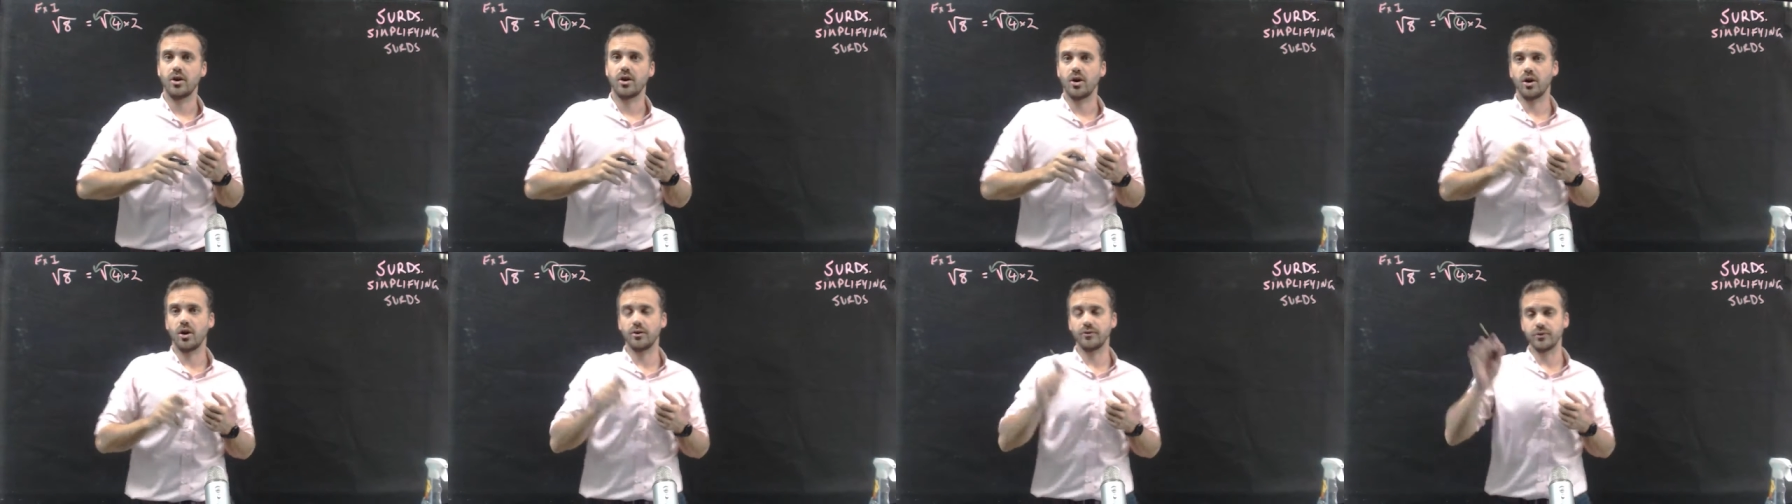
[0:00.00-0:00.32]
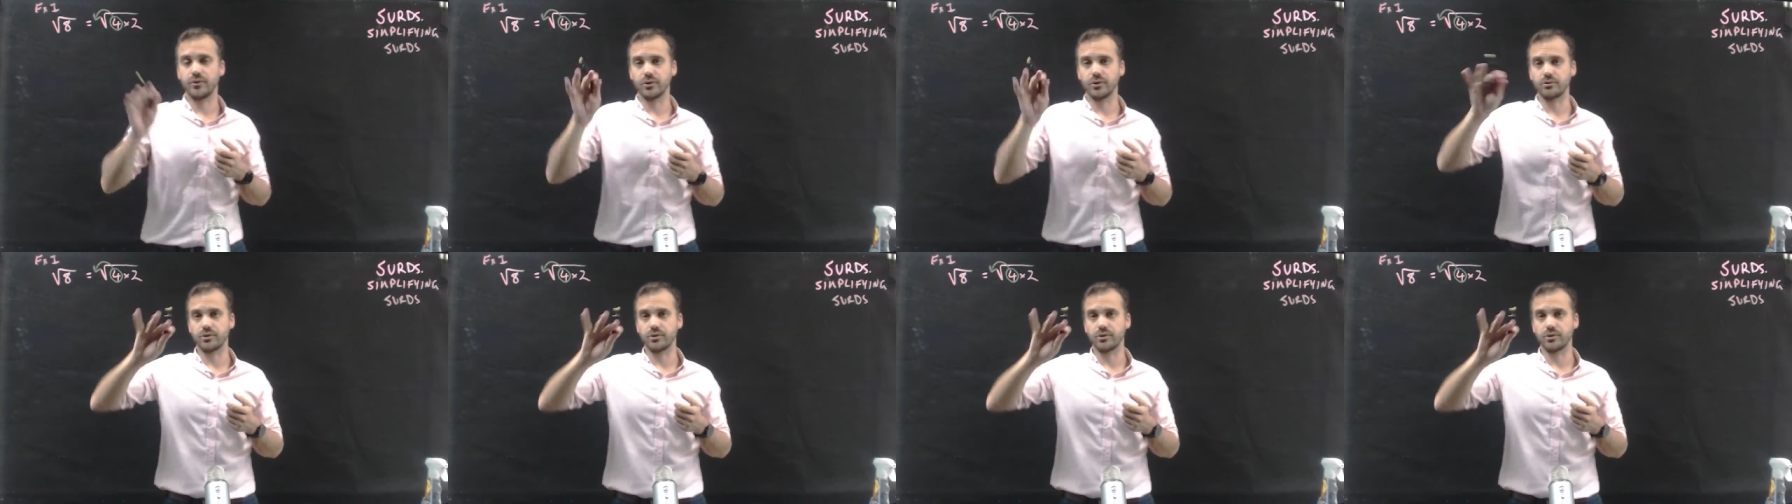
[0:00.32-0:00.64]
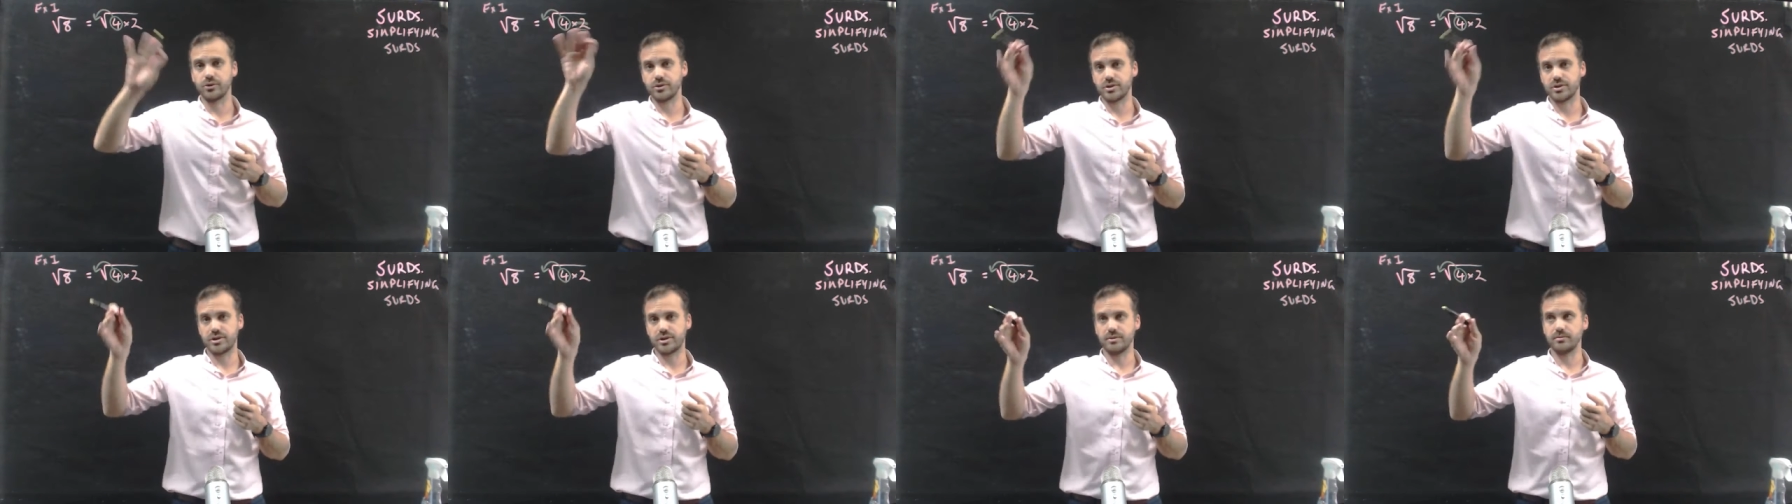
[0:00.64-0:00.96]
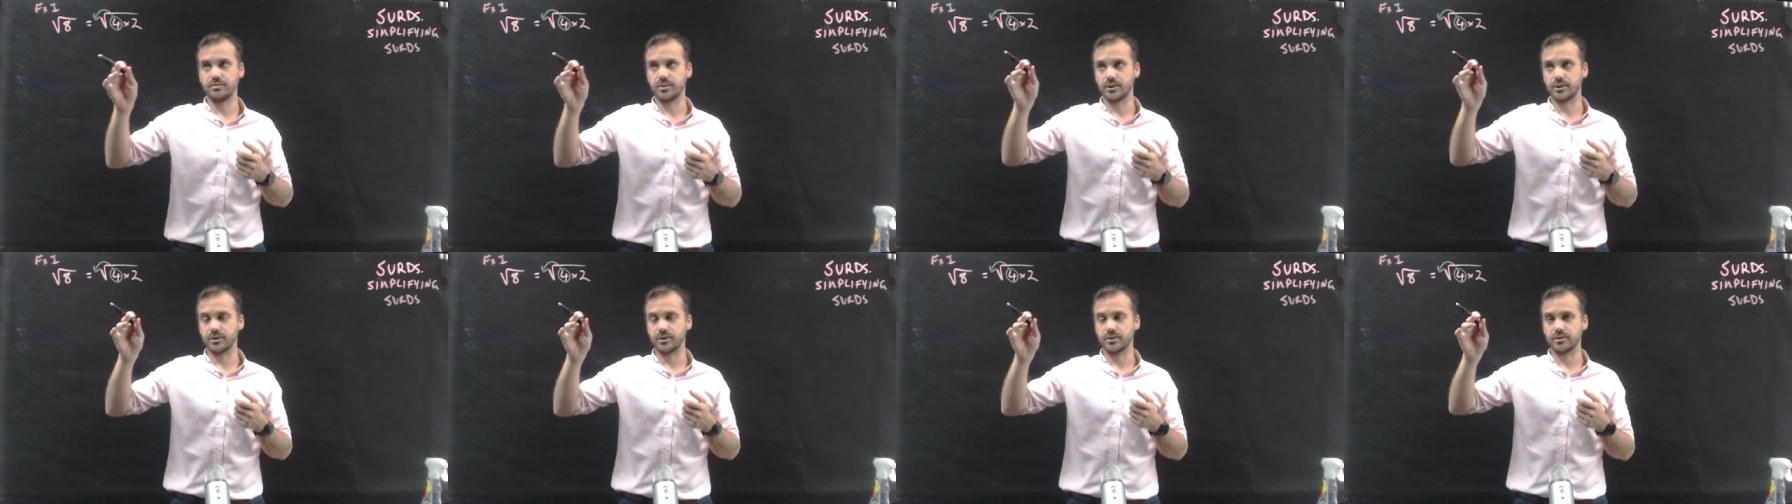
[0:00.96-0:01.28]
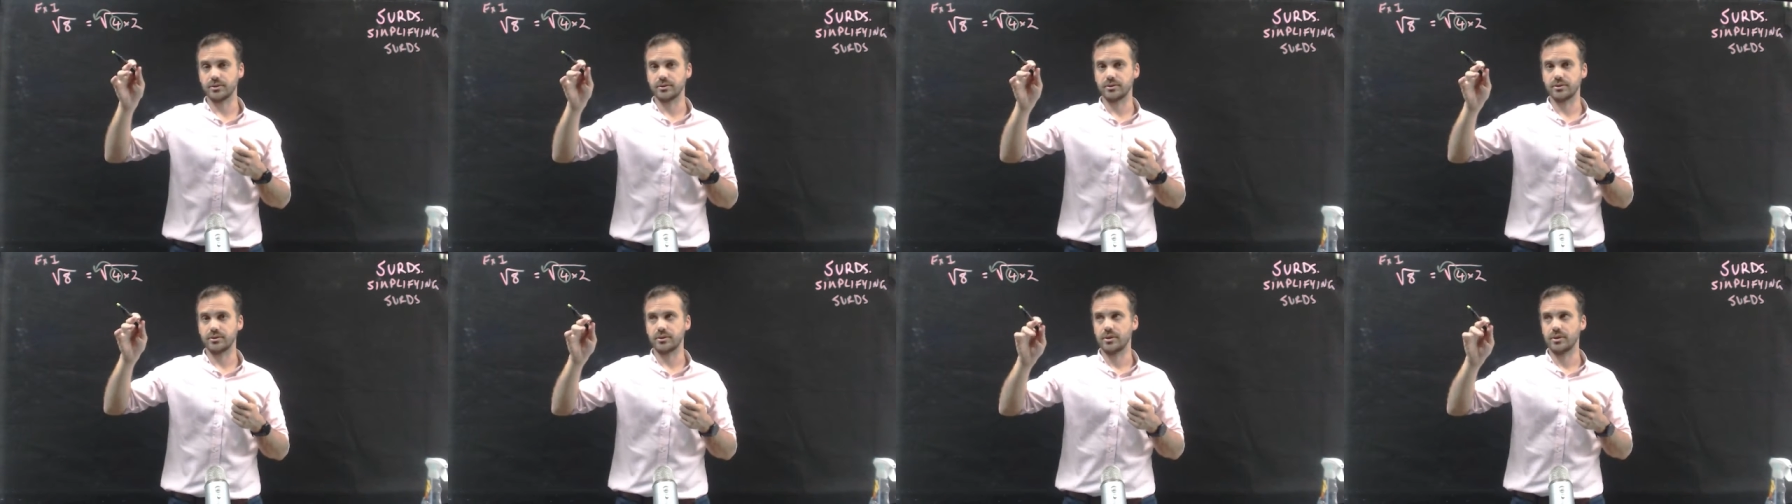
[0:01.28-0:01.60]
of the root symbol
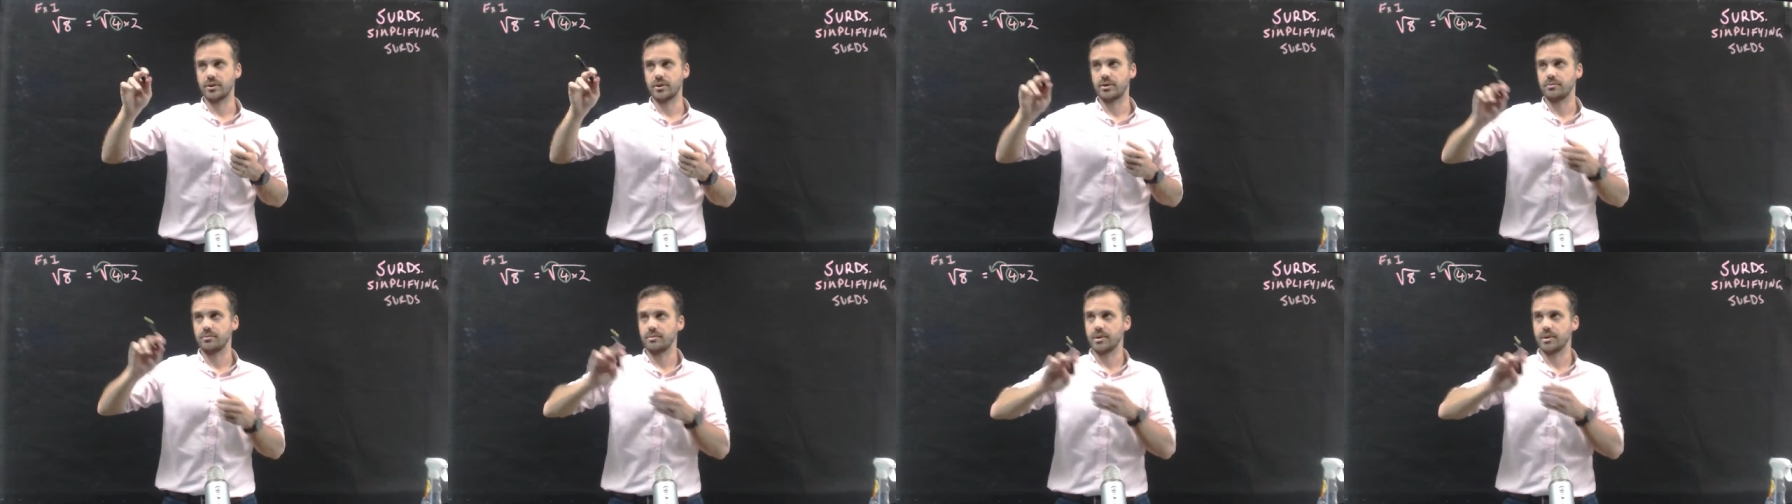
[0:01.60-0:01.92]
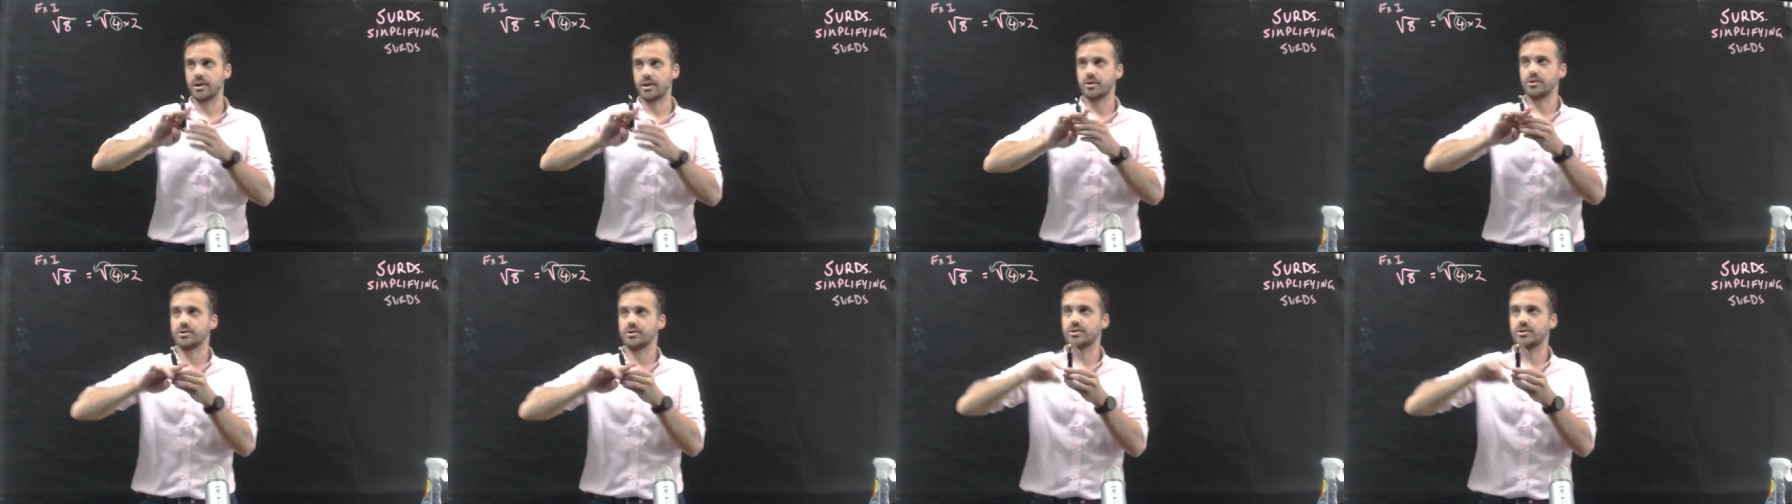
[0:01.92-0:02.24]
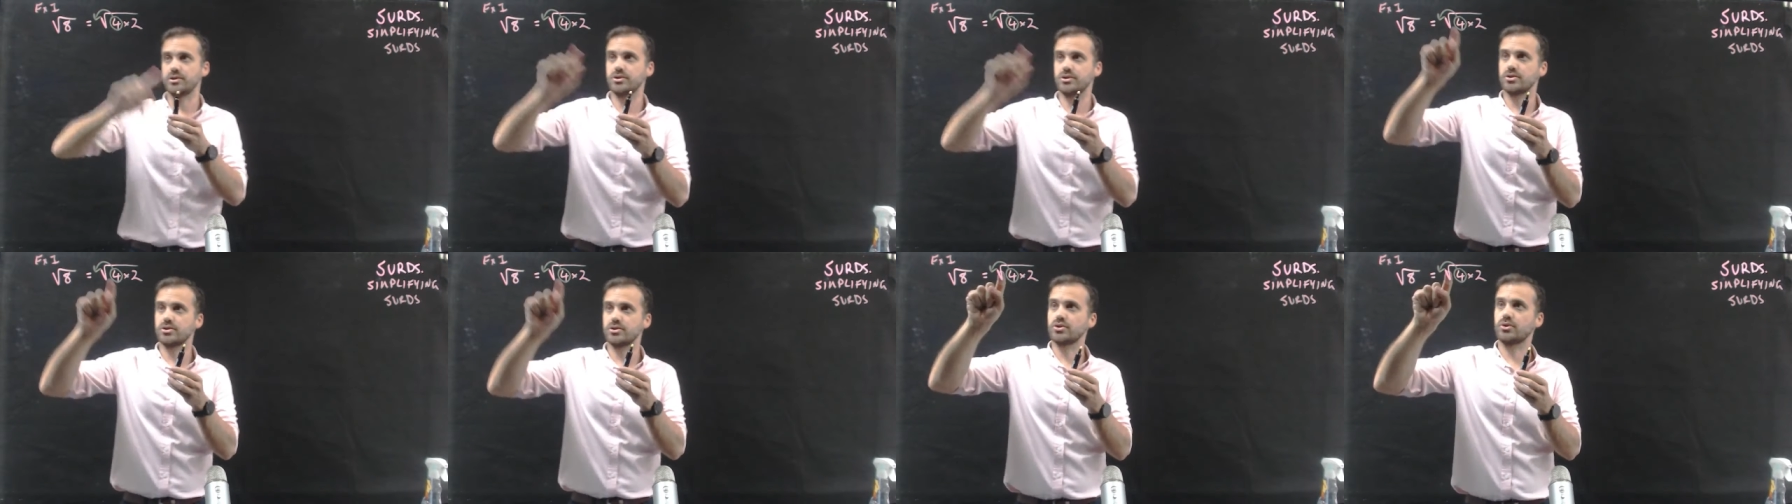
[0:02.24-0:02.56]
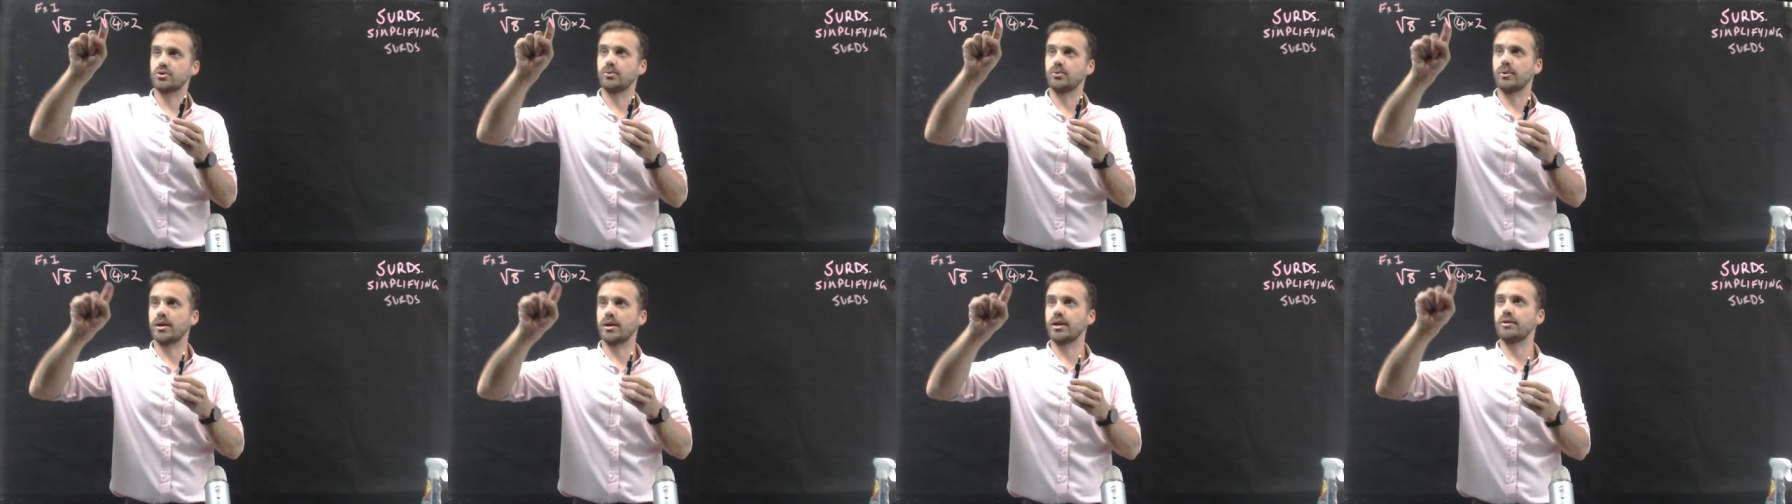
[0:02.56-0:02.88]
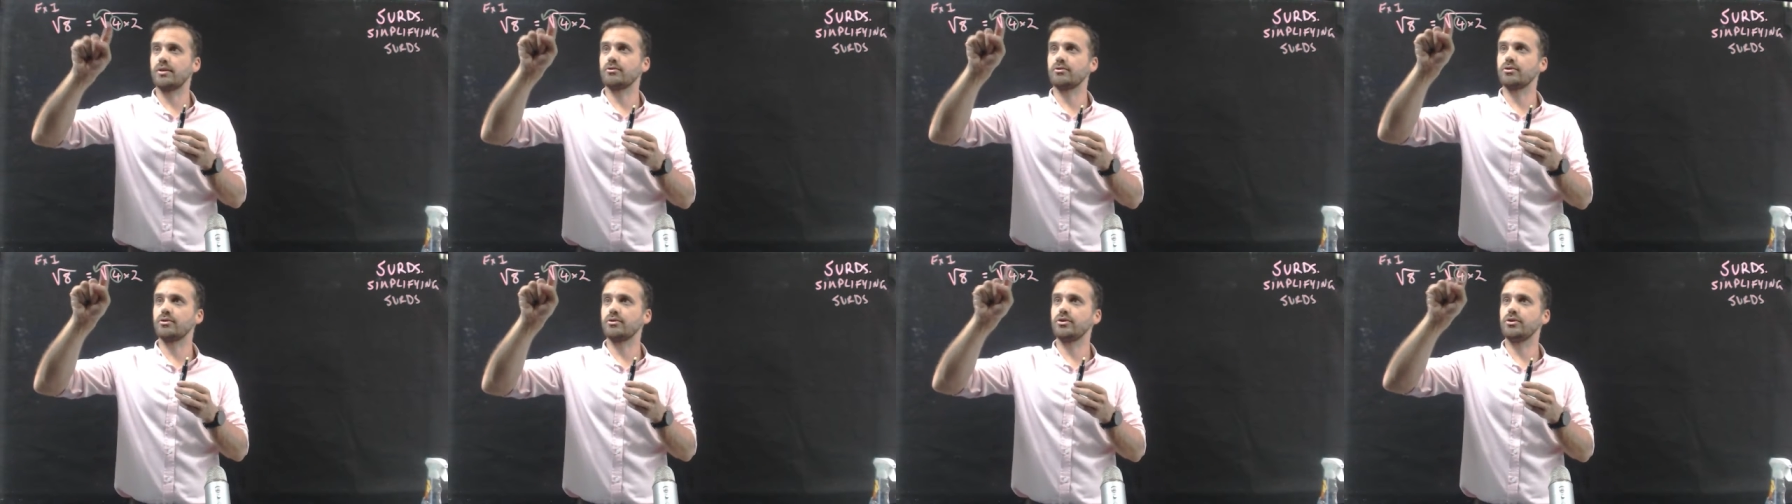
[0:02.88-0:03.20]
because the
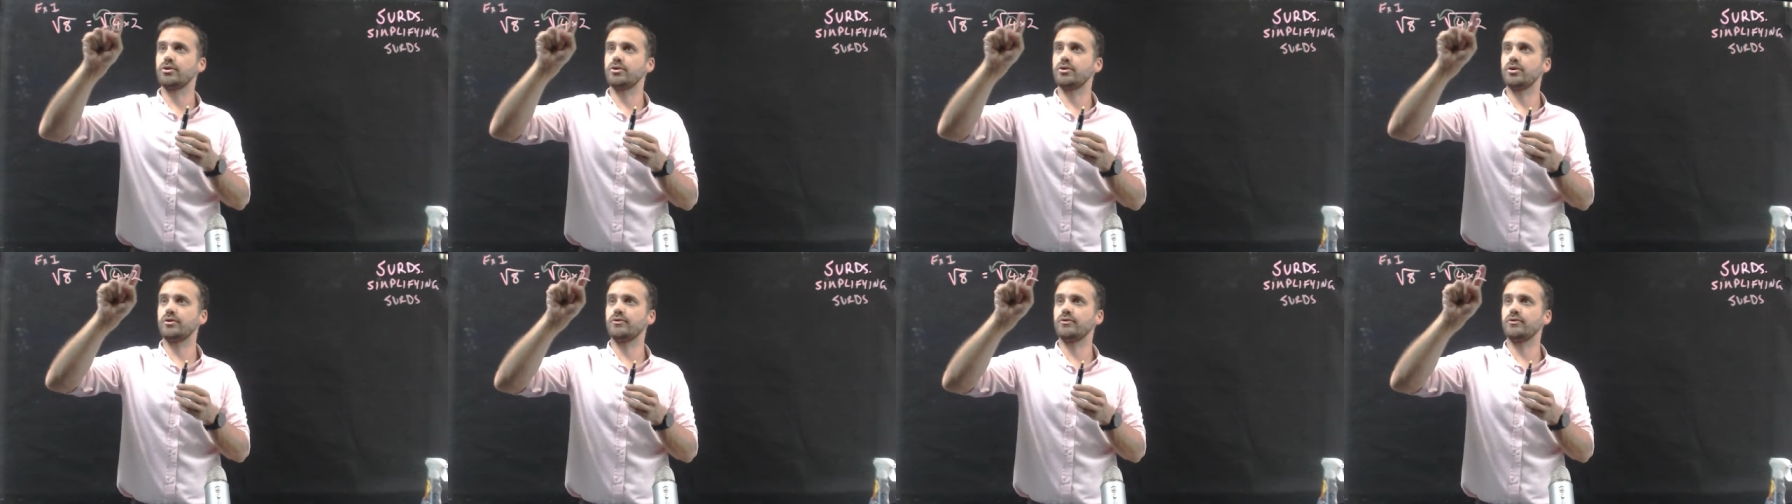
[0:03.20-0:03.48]
square root